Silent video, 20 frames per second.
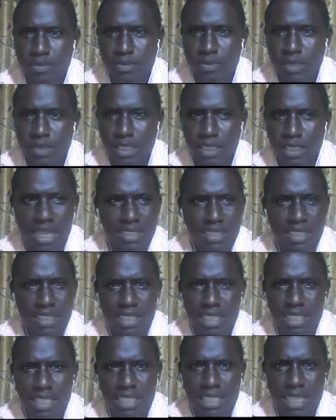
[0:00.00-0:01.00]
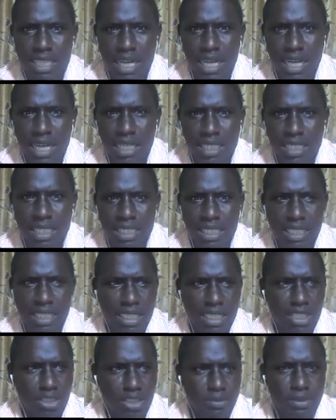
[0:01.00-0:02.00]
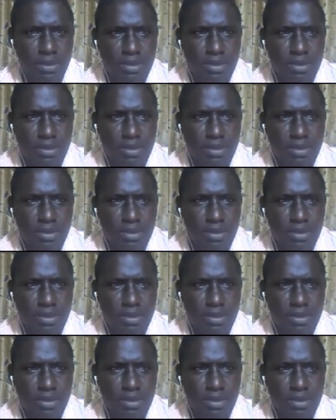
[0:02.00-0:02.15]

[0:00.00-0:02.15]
That's the digital economy.